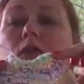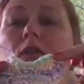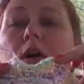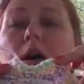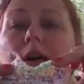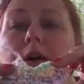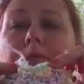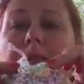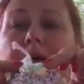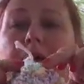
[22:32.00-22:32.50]
know
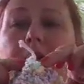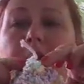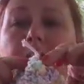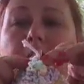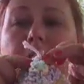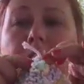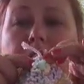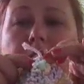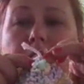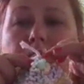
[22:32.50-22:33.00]
how to make them
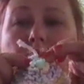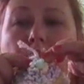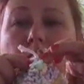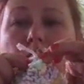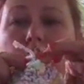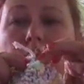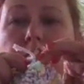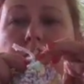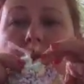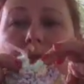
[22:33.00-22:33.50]
like this, so
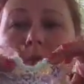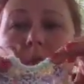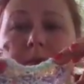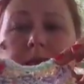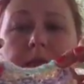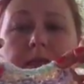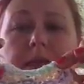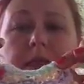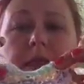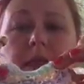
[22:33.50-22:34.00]
there's
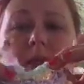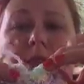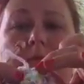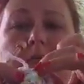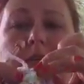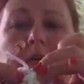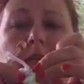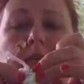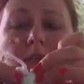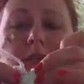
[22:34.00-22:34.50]
probably a seam
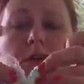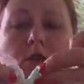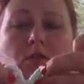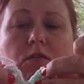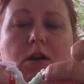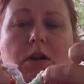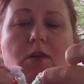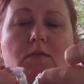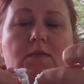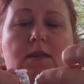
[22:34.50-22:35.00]
that needs to go here,